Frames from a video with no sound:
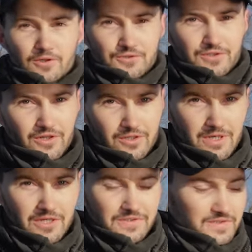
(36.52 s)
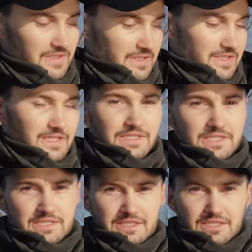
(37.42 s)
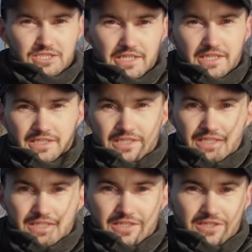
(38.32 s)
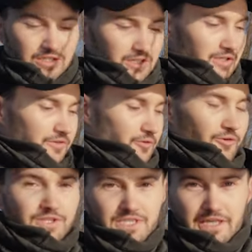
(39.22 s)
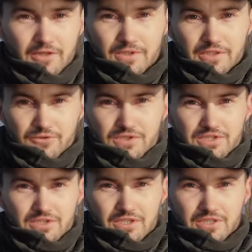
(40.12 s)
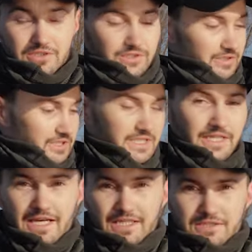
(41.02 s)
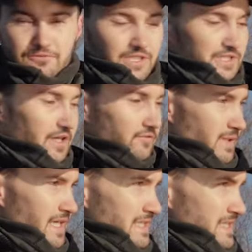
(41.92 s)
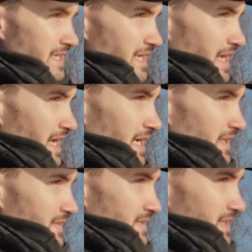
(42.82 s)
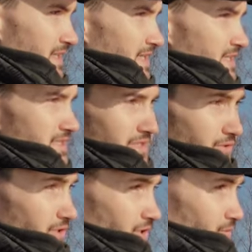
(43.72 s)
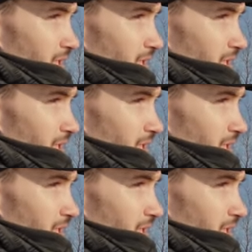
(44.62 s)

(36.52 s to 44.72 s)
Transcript: want to talk about is jigging. For jigging we use a jig head with a soft bait, and it's a